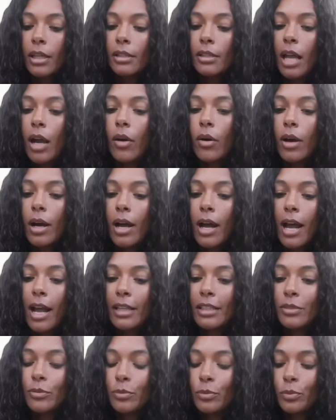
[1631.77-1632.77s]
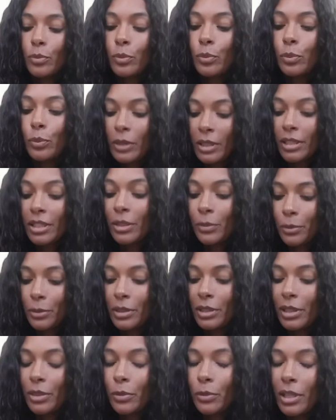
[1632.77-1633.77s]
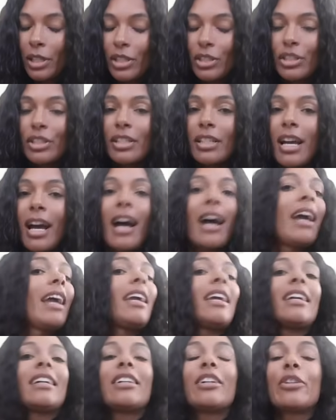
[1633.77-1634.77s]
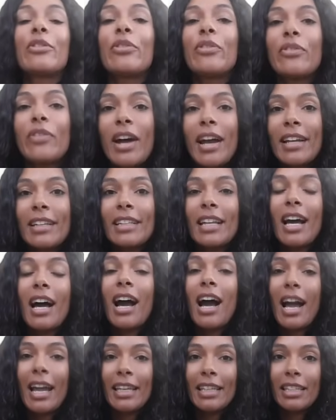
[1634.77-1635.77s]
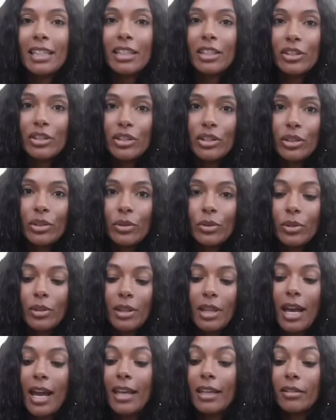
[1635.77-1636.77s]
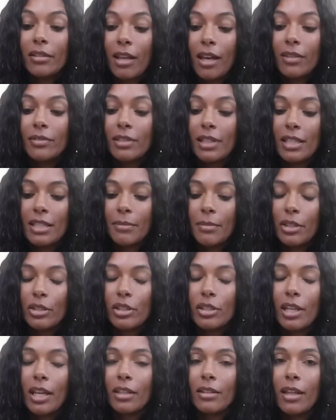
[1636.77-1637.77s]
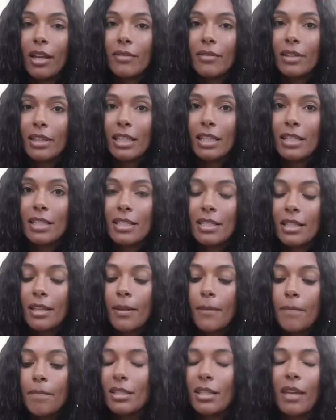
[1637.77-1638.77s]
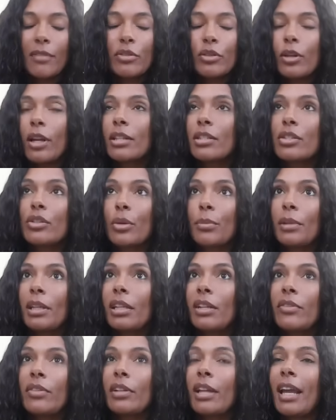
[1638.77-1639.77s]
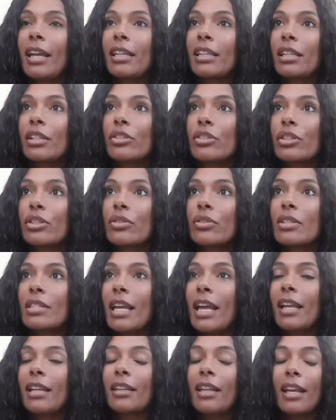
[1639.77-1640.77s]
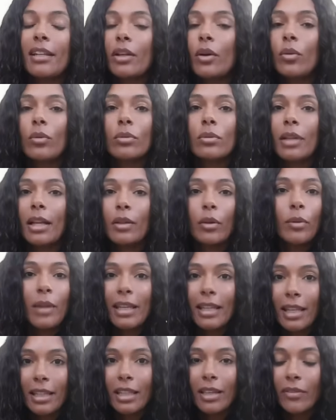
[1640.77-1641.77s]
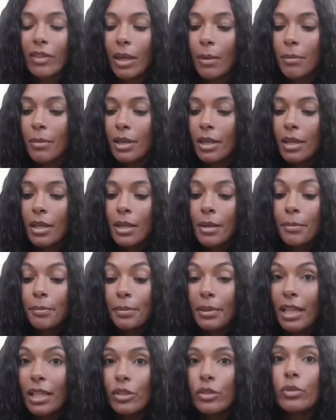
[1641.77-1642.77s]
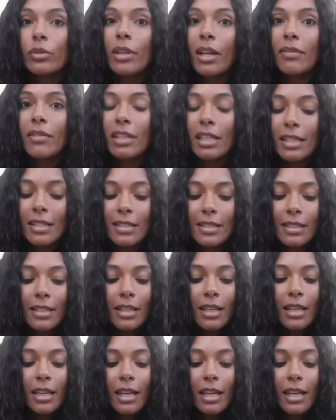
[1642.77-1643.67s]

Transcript: Now, I really, really wish I could find a hiking shoe that I loved as much as I love these, because I've tried so many different hiking shoes and I don't like any of them, but I do love these.